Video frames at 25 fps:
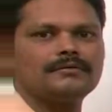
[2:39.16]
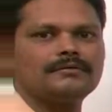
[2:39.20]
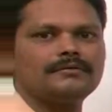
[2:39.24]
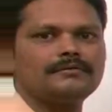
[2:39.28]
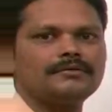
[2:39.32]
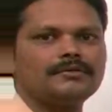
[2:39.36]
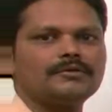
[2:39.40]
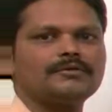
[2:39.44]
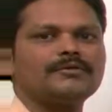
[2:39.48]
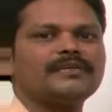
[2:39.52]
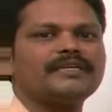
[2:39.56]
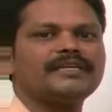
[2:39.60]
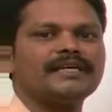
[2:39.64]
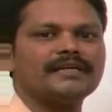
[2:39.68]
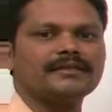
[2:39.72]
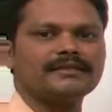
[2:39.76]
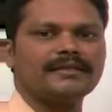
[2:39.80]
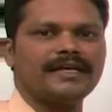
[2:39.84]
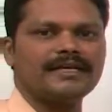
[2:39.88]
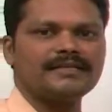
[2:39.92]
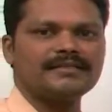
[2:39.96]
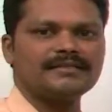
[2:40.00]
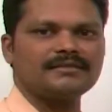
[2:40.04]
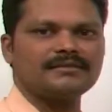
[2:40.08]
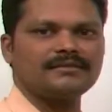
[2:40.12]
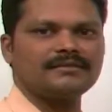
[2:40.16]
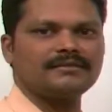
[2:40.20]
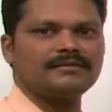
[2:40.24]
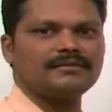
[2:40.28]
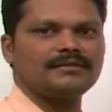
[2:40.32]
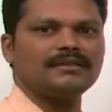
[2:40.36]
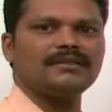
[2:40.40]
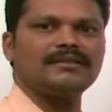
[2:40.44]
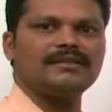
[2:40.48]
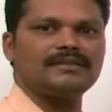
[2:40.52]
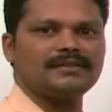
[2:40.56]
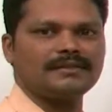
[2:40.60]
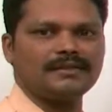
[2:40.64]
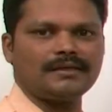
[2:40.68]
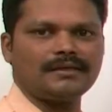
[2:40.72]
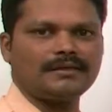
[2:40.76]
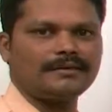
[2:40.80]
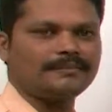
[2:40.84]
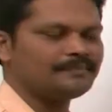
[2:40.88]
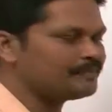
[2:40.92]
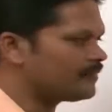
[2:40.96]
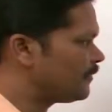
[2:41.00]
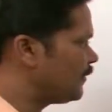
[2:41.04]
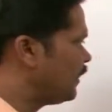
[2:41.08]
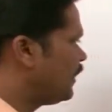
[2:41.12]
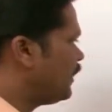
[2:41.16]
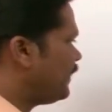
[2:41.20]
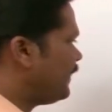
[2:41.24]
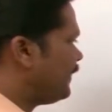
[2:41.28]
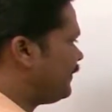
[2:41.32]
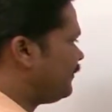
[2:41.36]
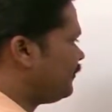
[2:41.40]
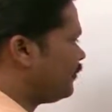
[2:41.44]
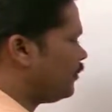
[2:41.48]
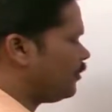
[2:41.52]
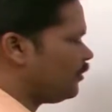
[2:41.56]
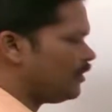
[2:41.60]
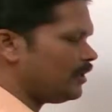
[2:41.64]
to recognize easily. In whole